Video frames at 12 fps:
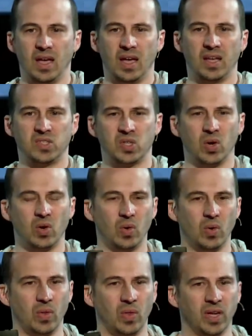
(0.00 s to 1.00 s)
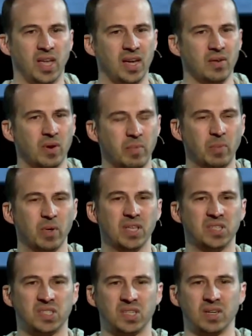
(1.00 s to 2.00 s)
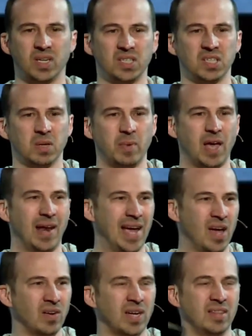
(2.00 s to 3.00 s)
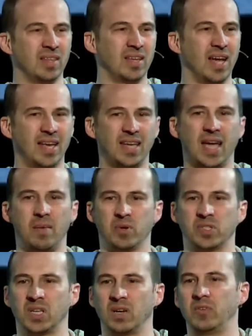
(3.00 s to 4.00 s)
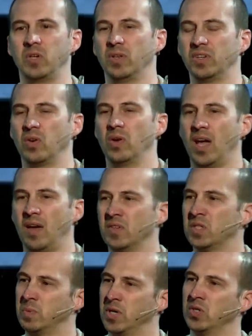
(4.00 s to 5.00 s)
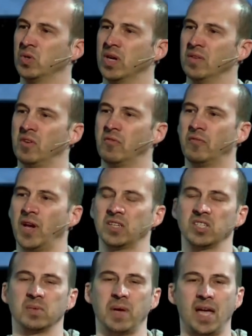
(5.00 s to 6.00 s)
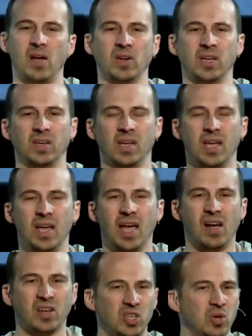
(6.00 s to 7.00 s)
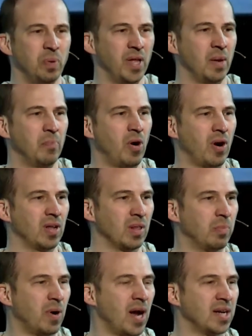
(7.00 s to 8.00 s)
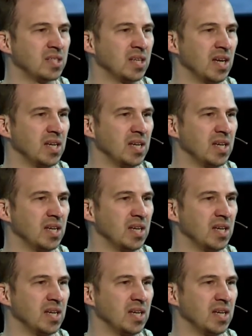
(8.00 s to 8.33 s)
And so again, remember, this series is about how can the 98% of you that don't have a spiritual gift of evangelism, how can you play a part of the process?